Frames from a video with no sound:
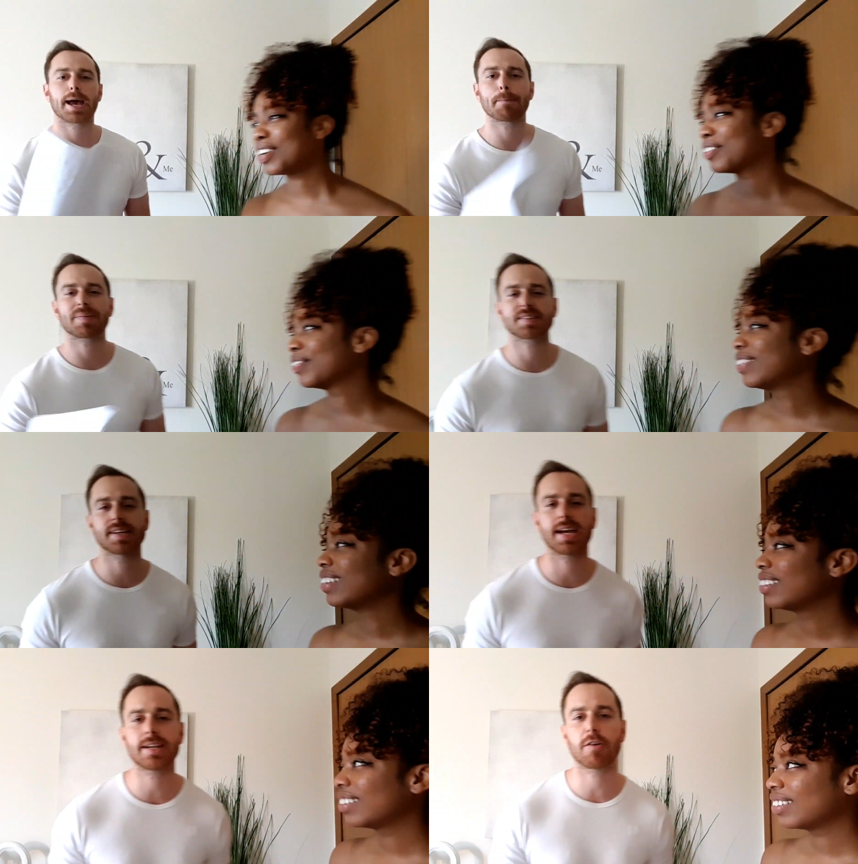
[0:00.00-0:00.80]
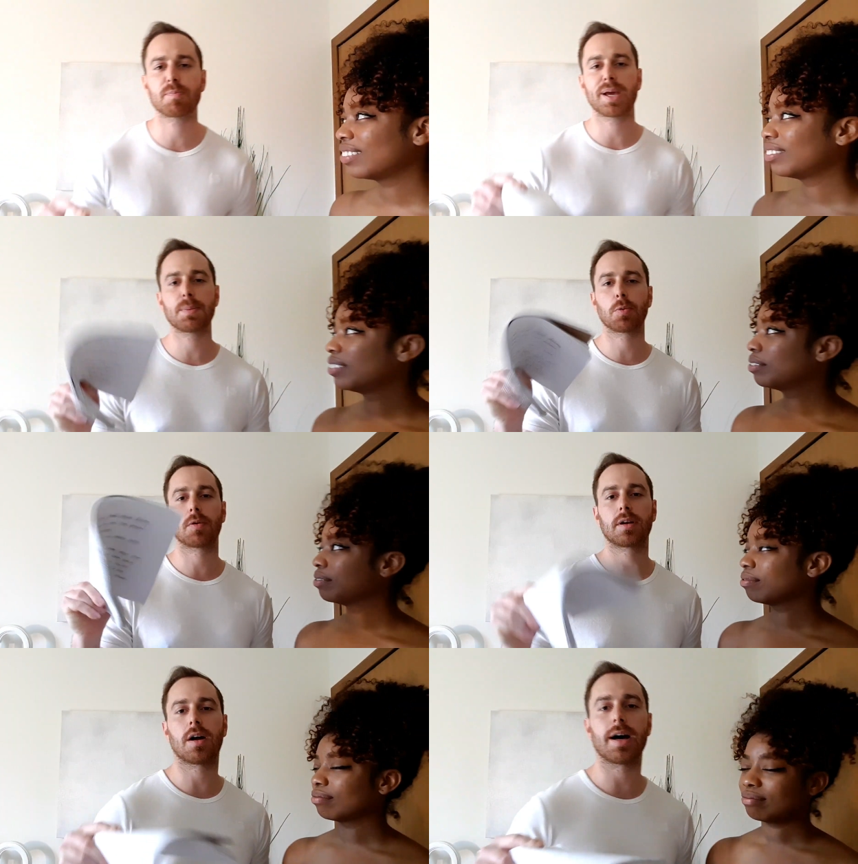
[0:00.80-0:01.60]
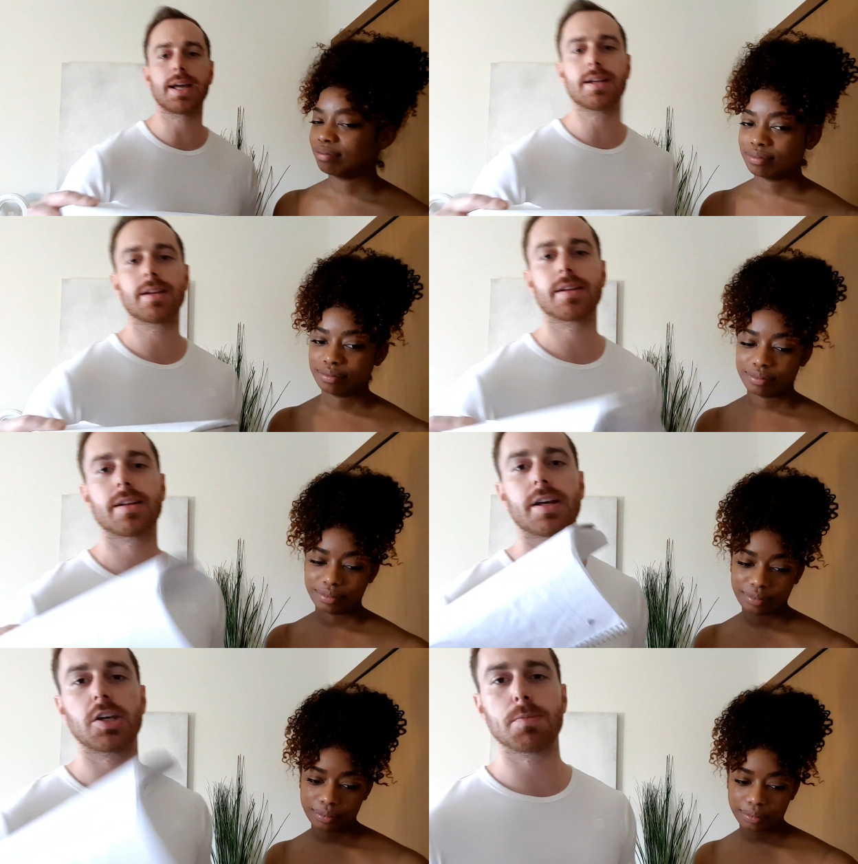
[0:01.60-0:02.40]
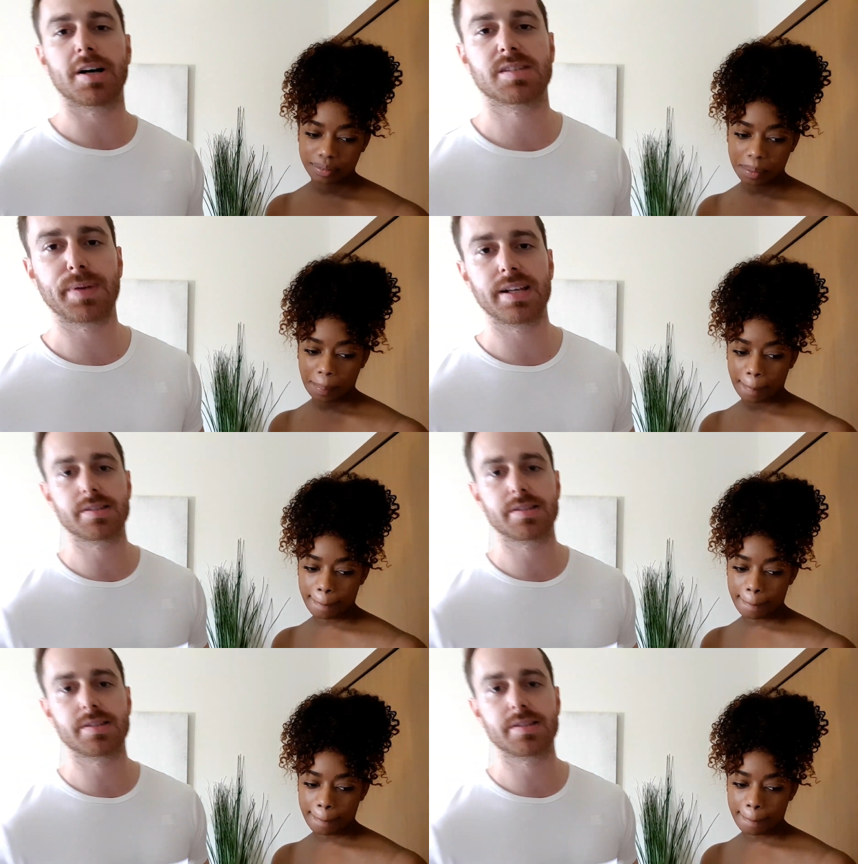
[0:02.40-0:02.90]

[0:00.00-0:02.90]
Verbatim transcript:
Speaker 1: Ten percent of people online that you might speak